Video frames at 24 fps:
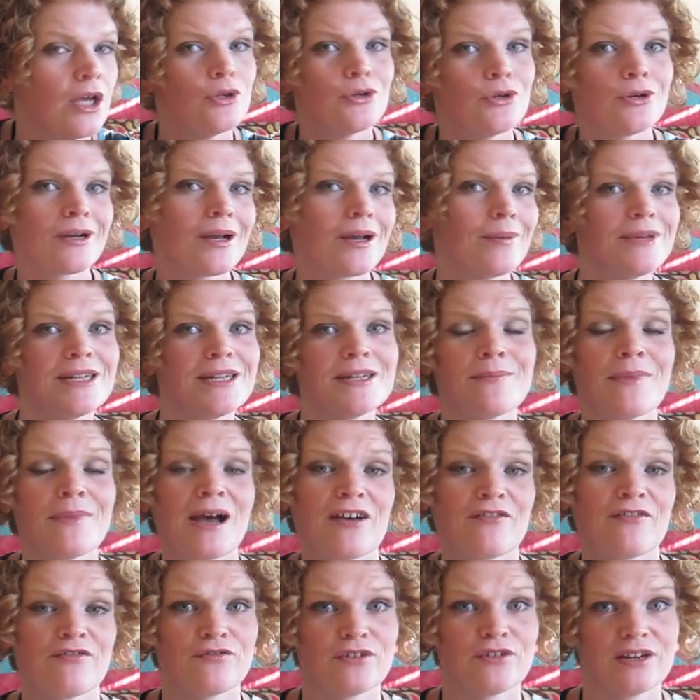You're coming to
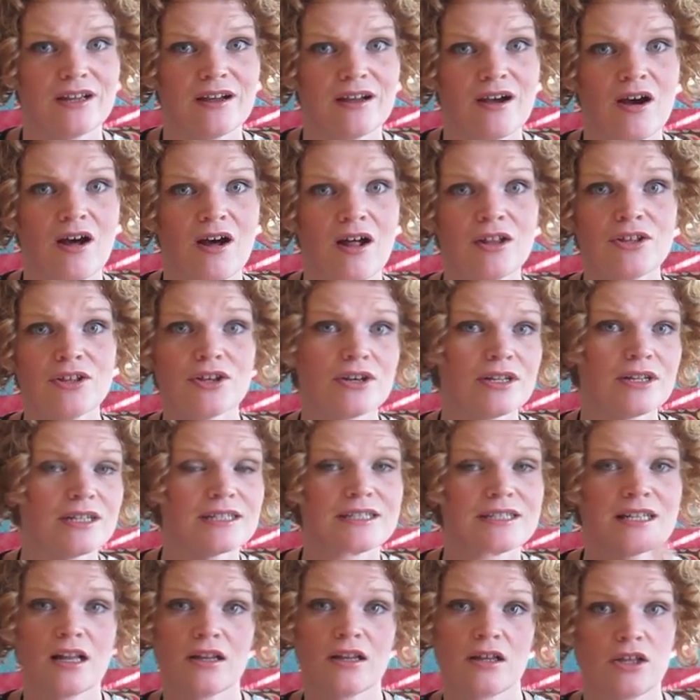my free call. You're gonna
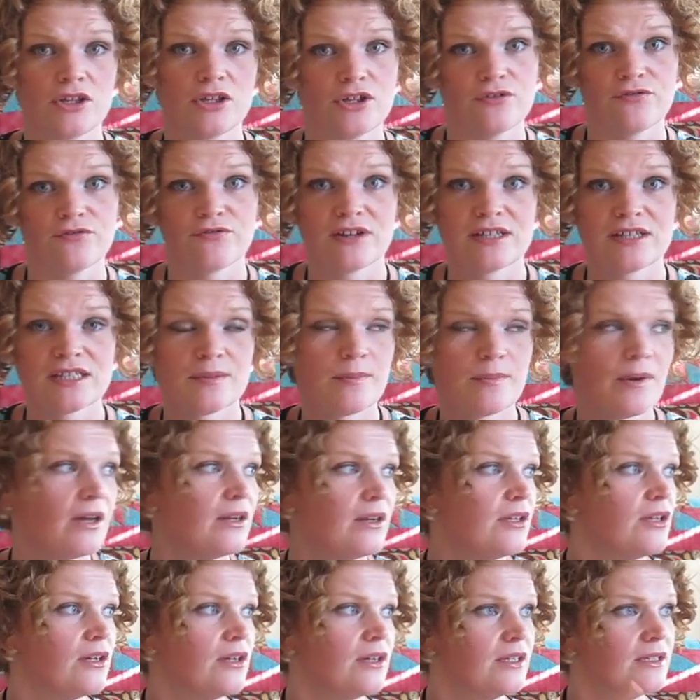tell all your friends
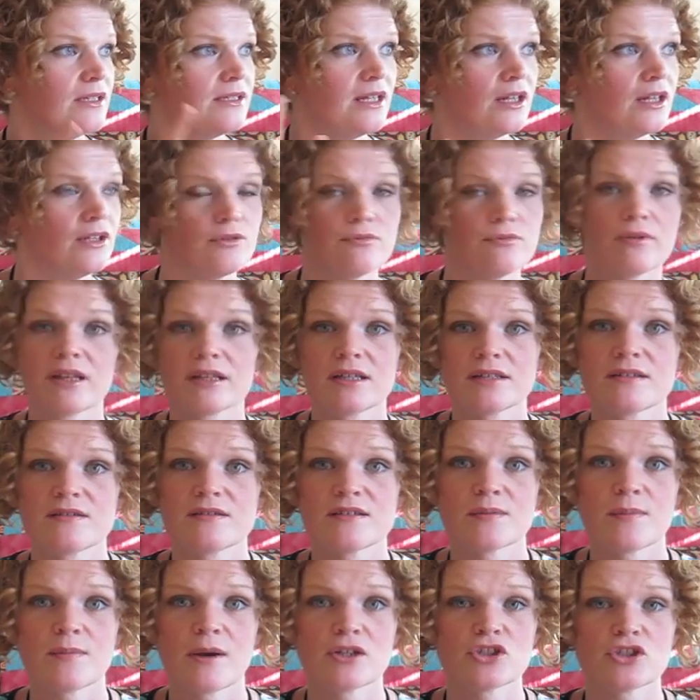about it. You're gonna tell your
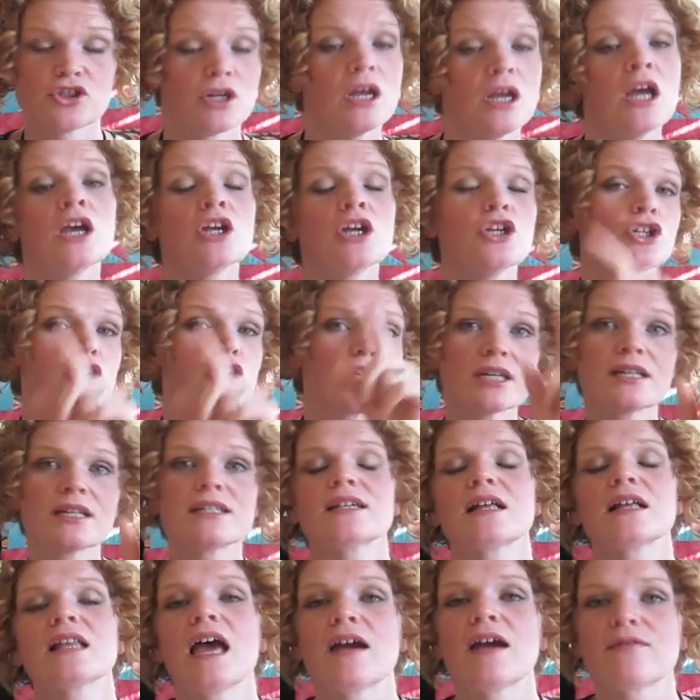relatives about it. You're gonna
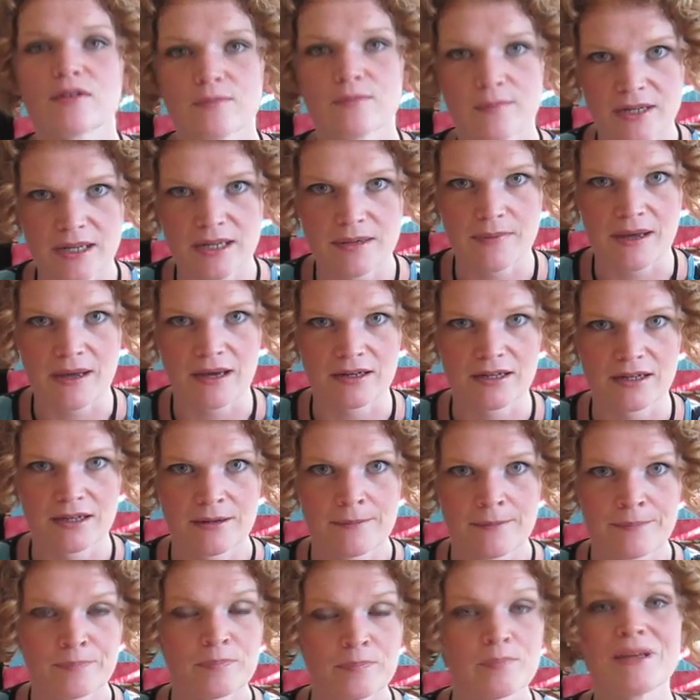tell everybody about it,
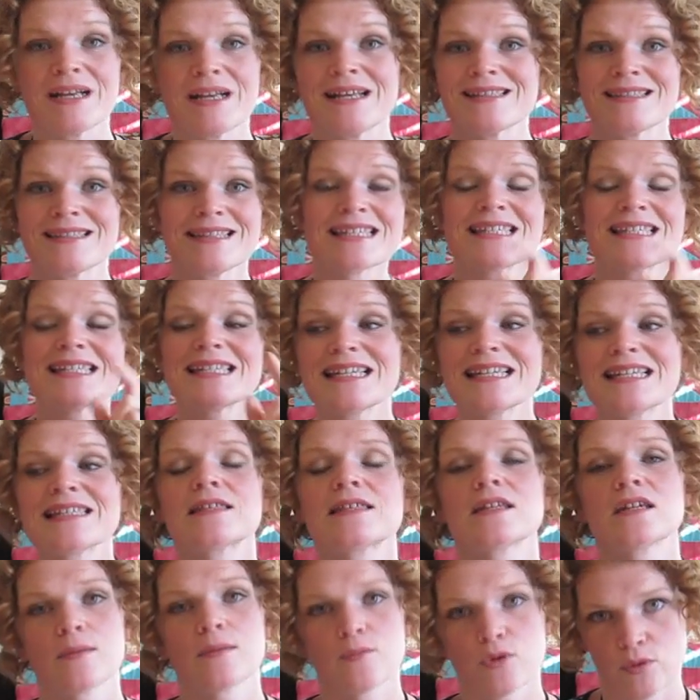because this is
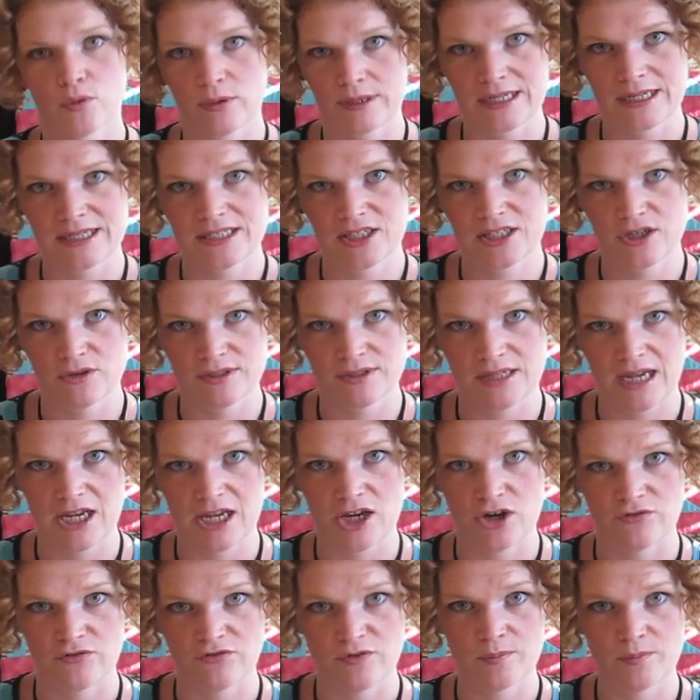the number one excuse I
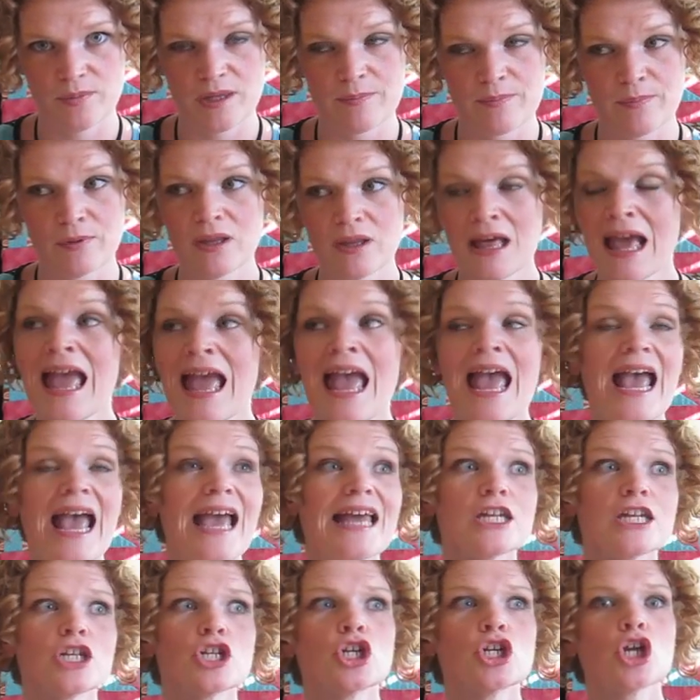hear from people,
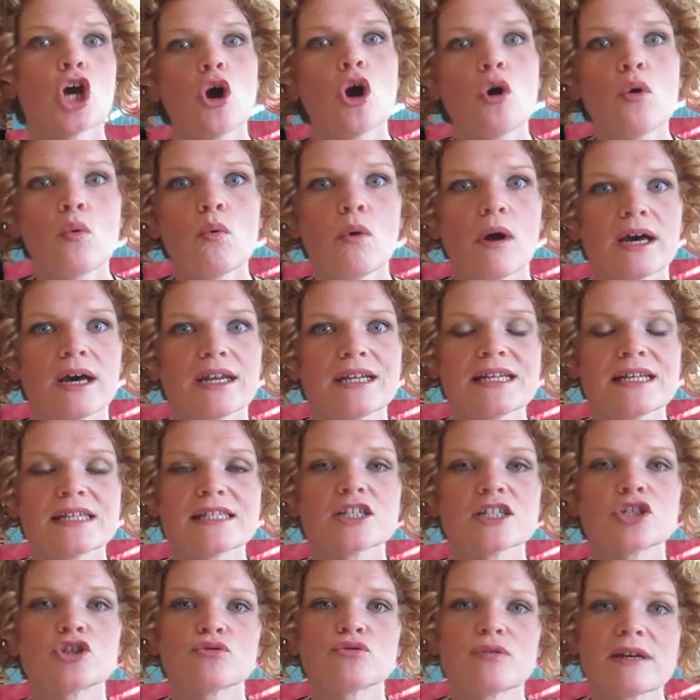and no one is
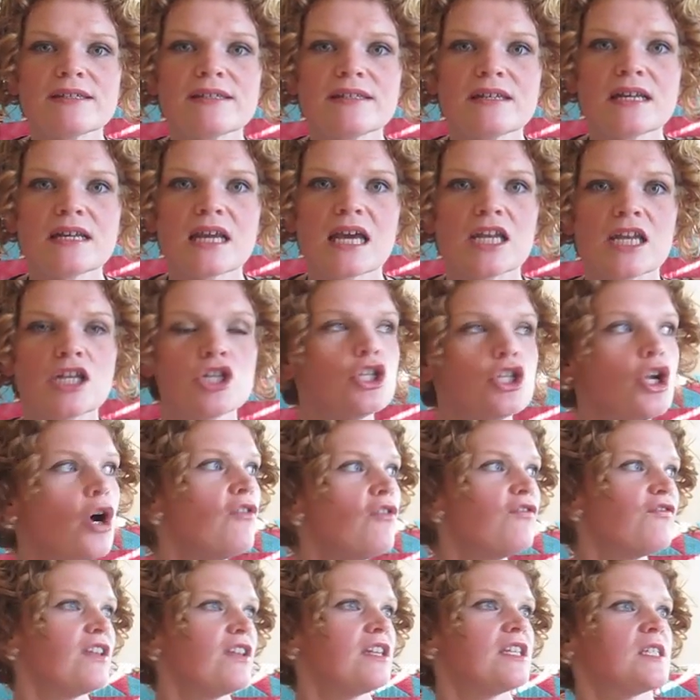addressing it. No
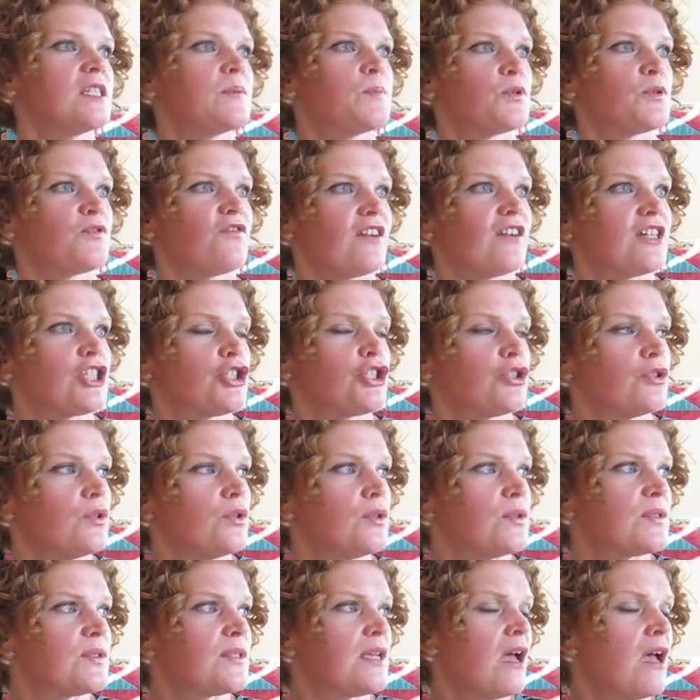fitness
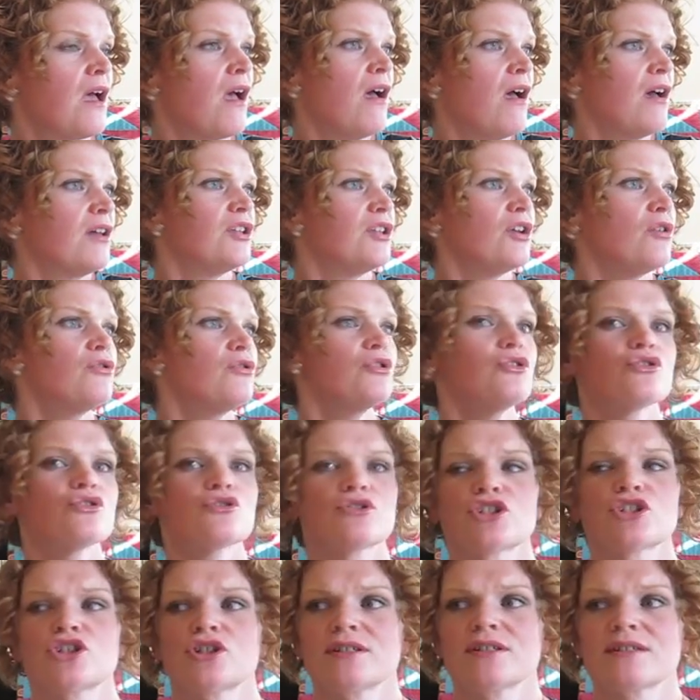professionals, no
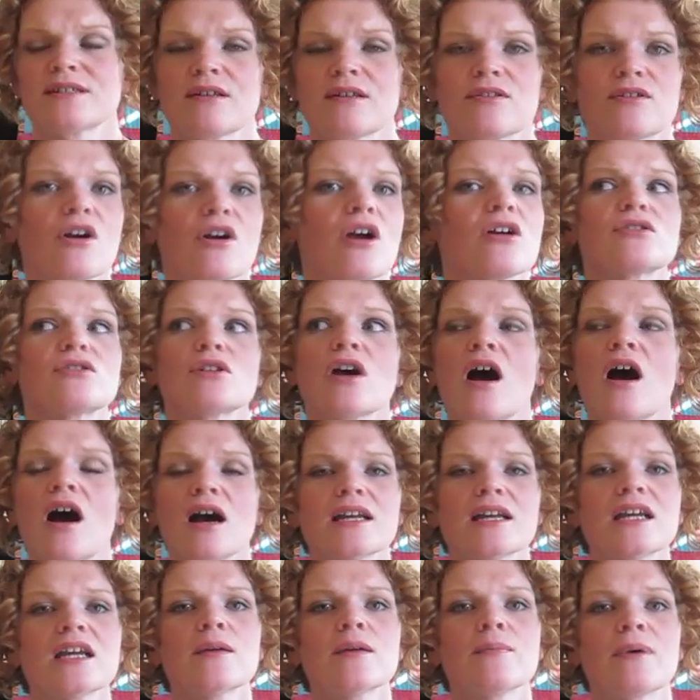nutritionists out there are
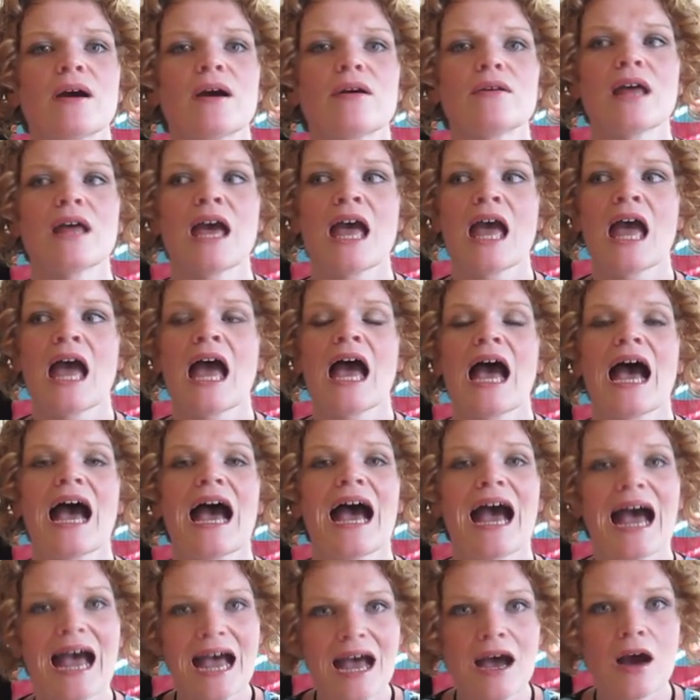talking about
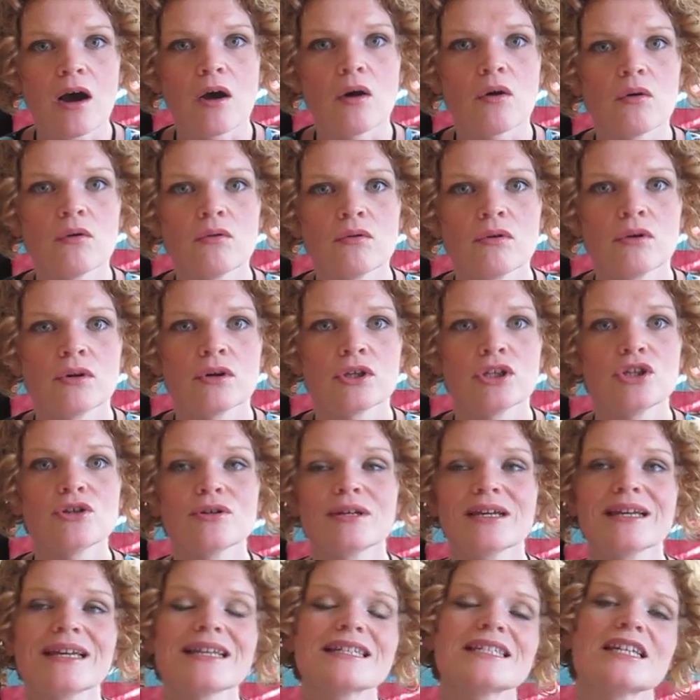how you
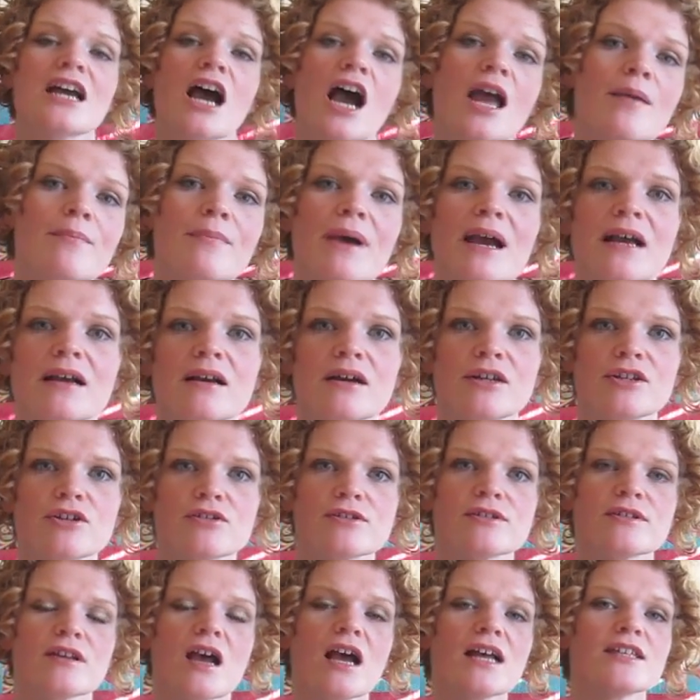can get time back on your
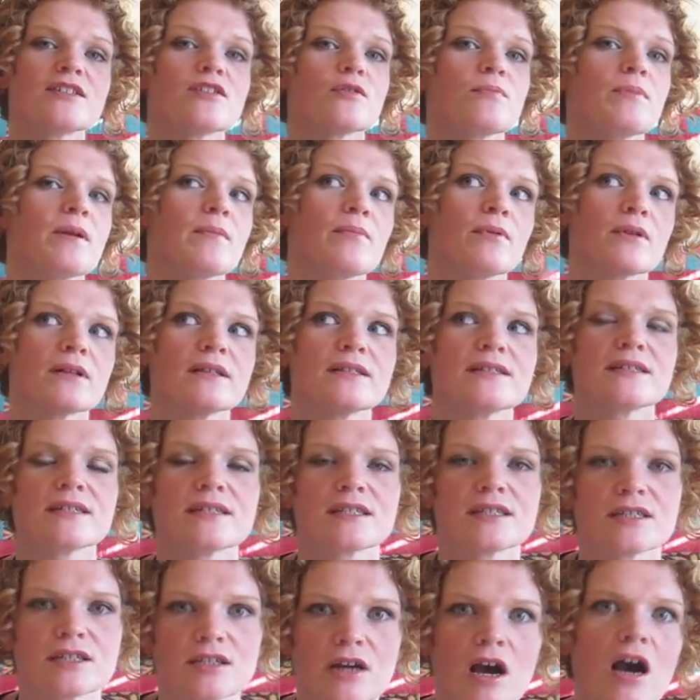side so people can
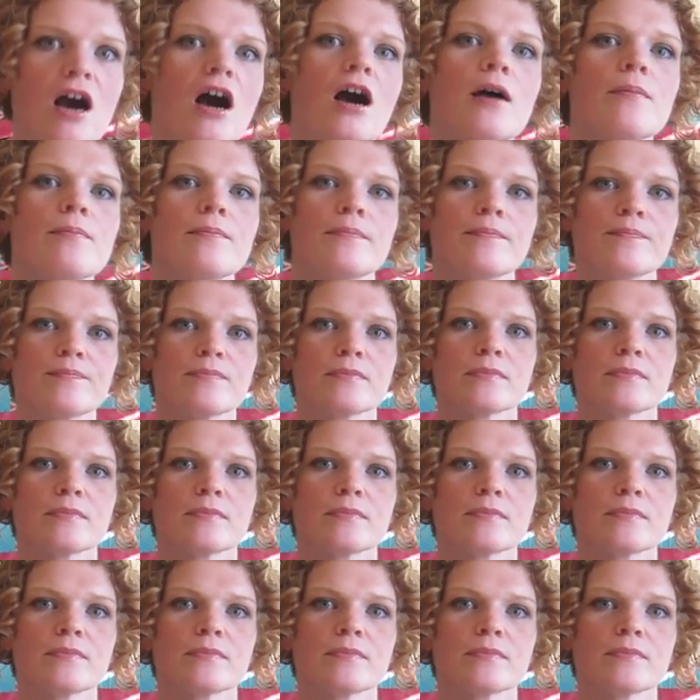stop